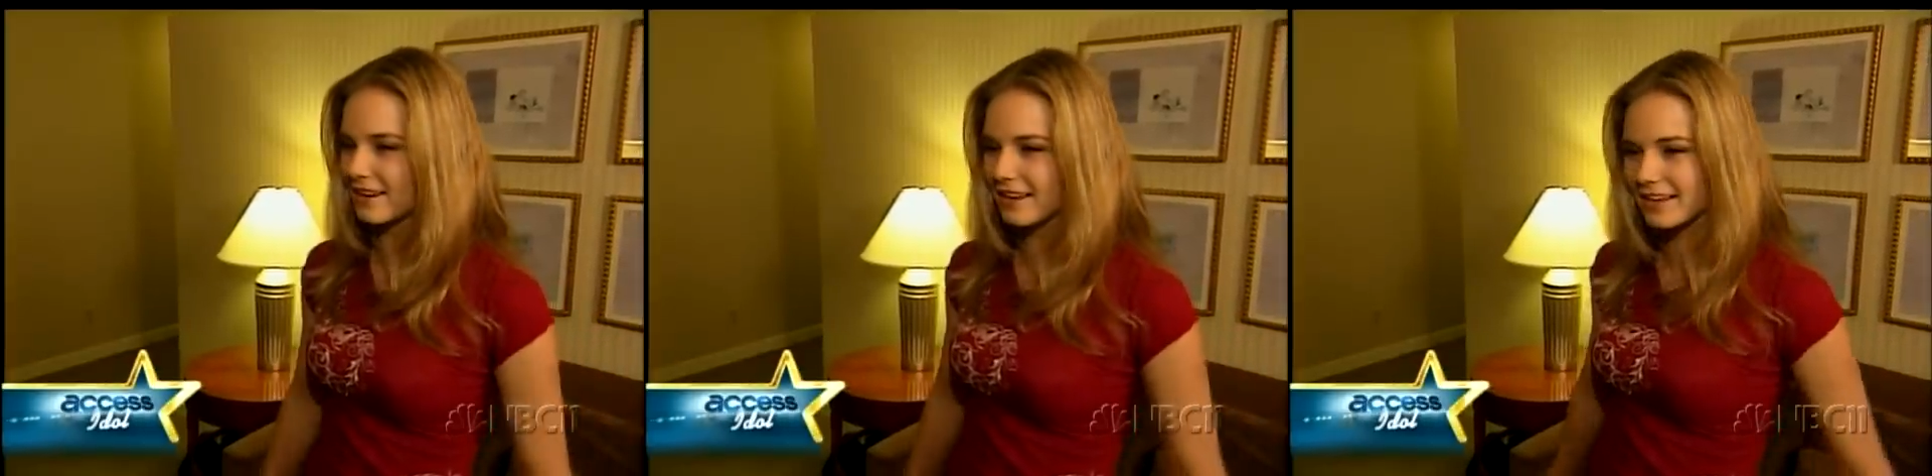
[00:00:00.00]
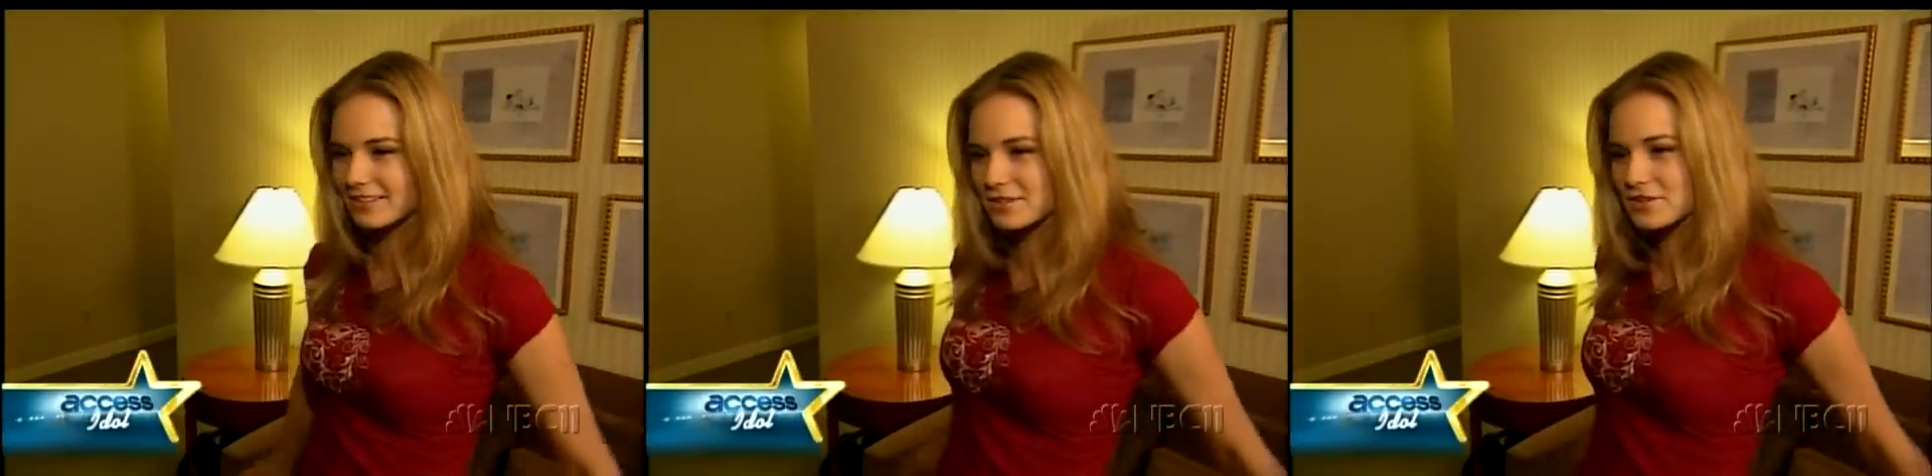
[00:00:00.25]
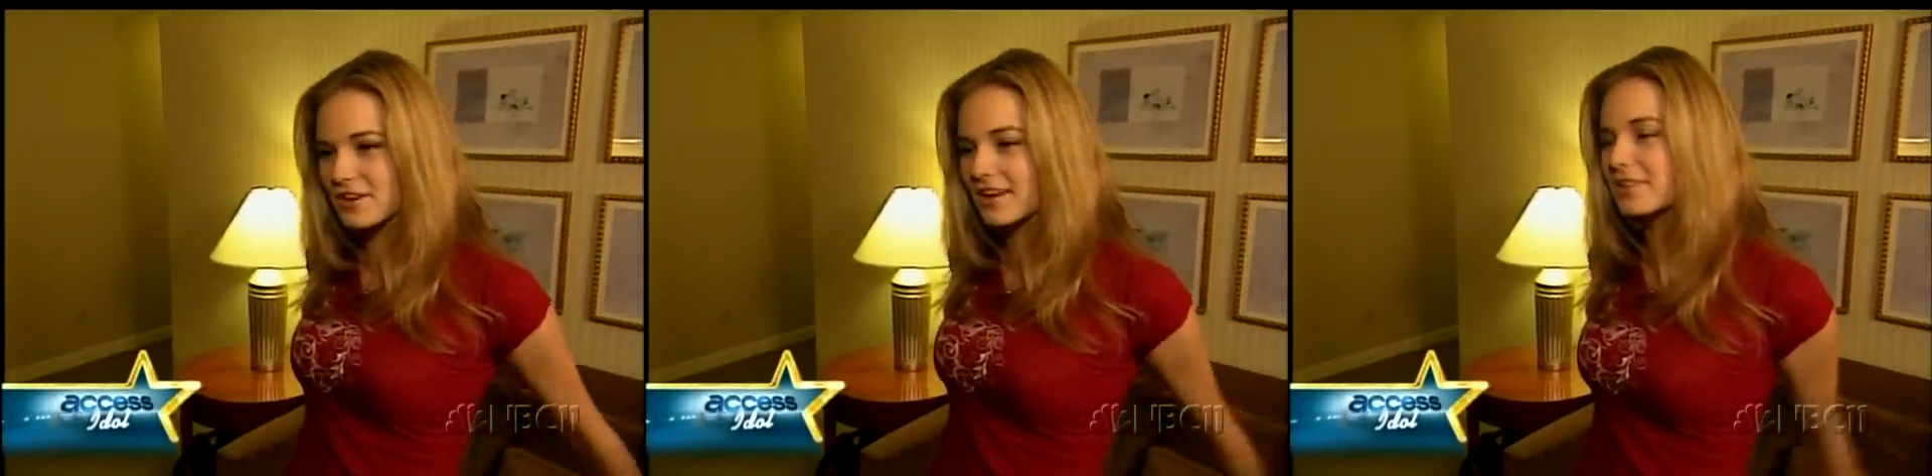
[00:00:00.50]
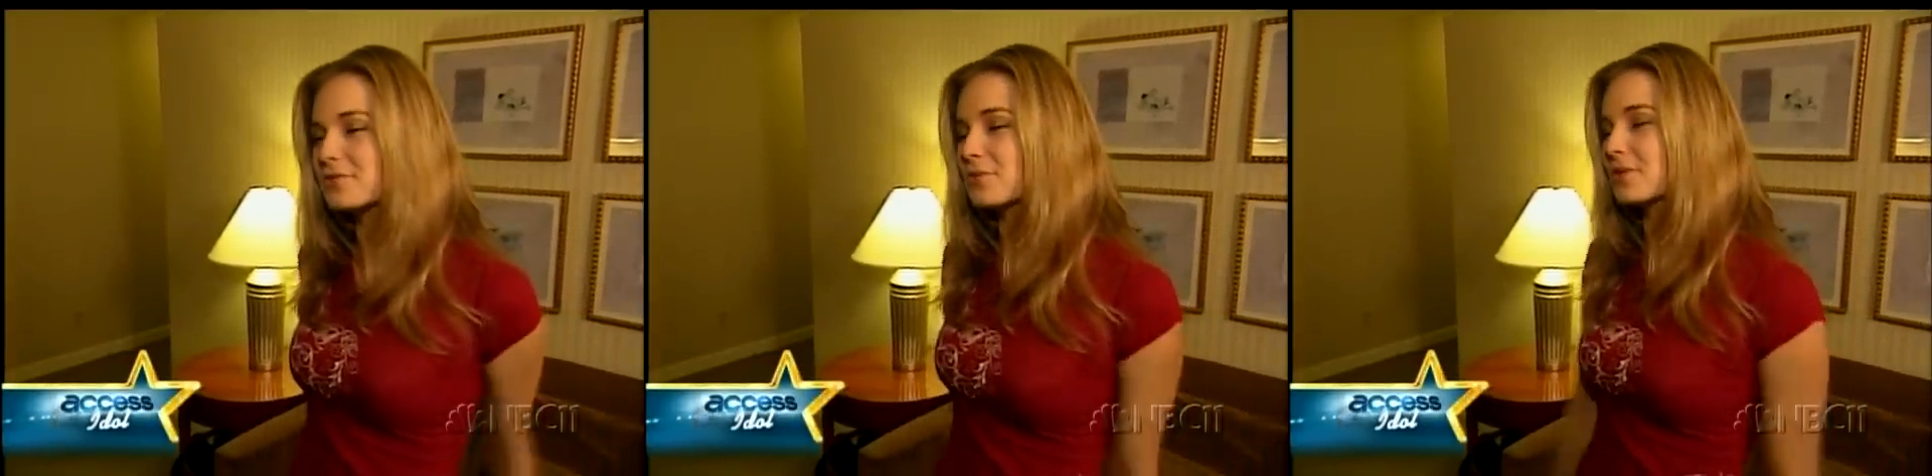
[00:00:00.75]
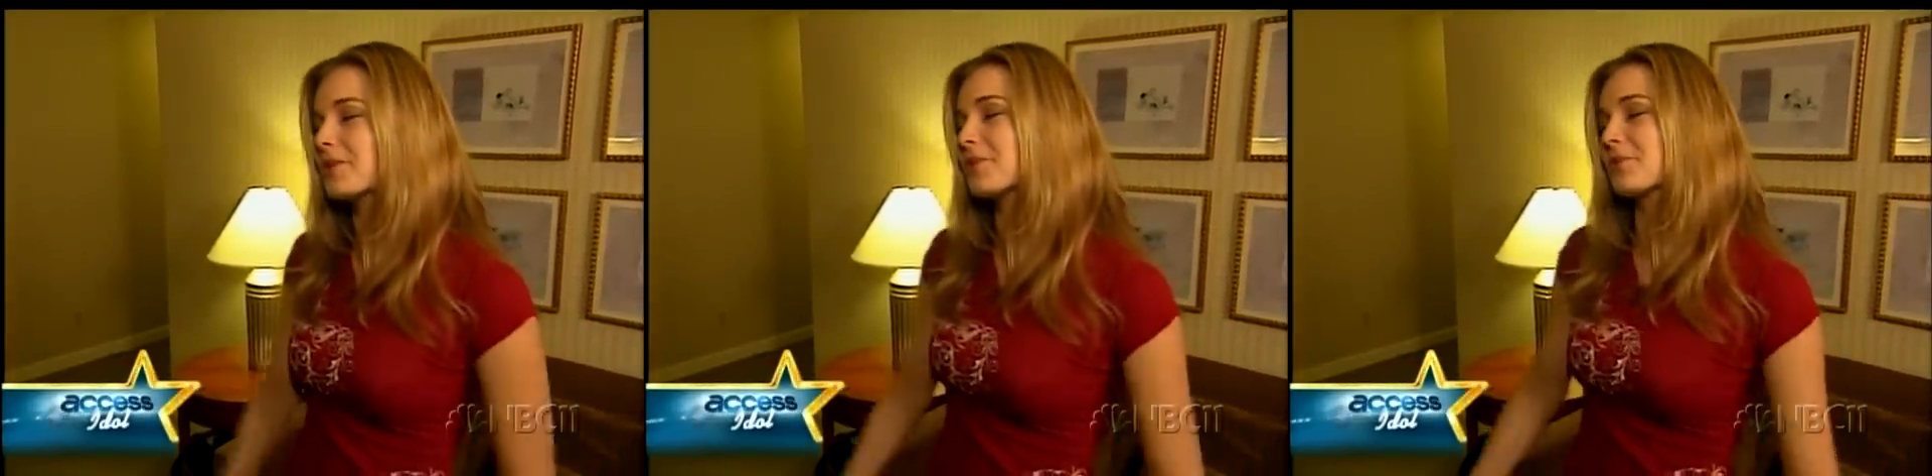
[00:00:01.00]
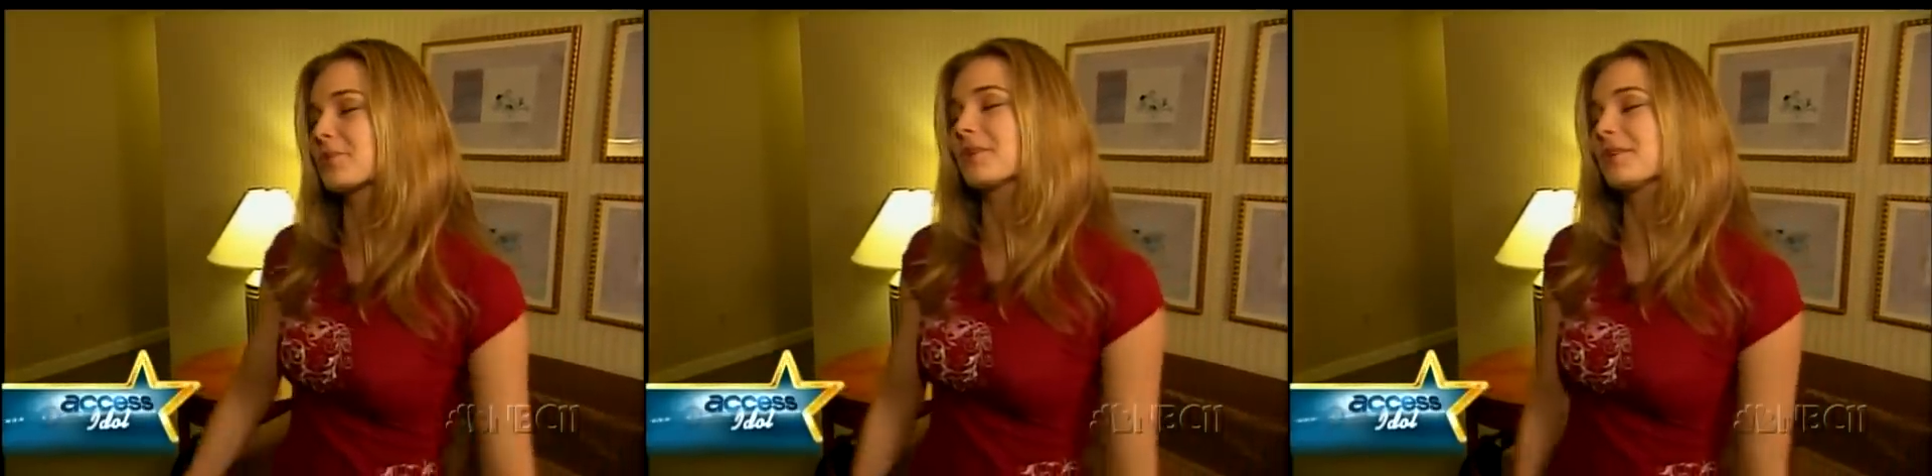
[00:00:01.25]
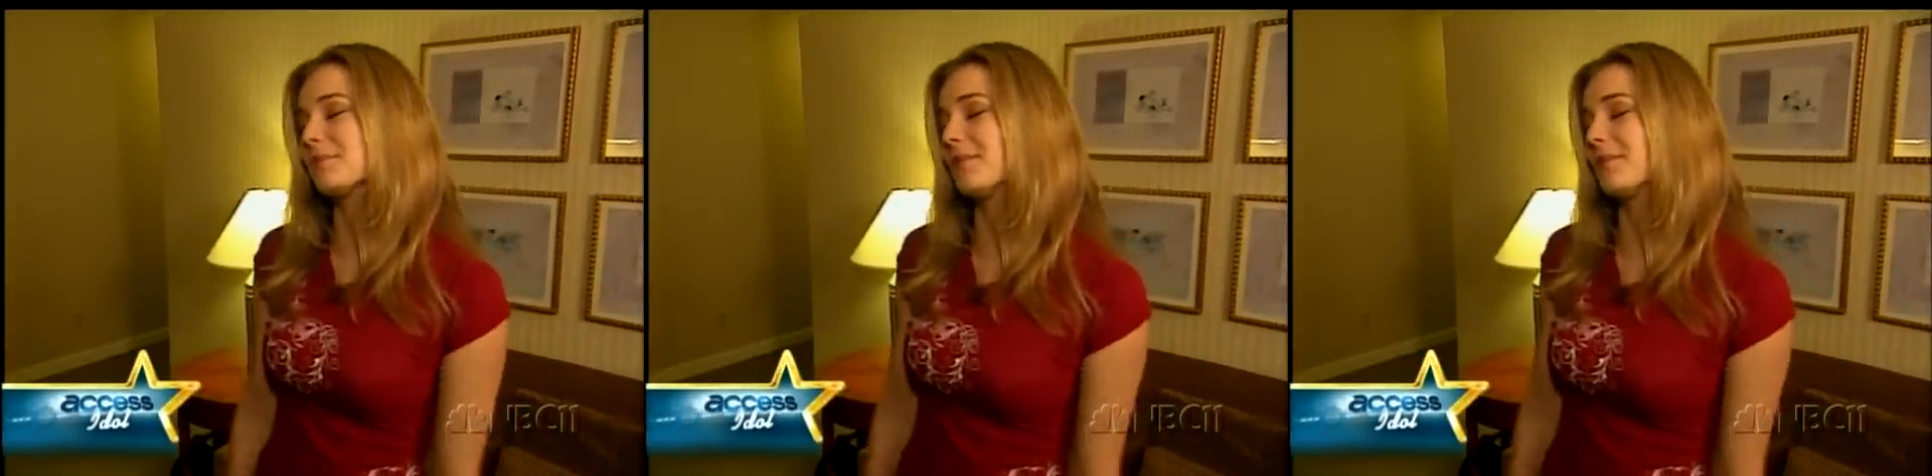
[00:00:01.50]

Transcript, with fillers: it has a. Tr- it's really, really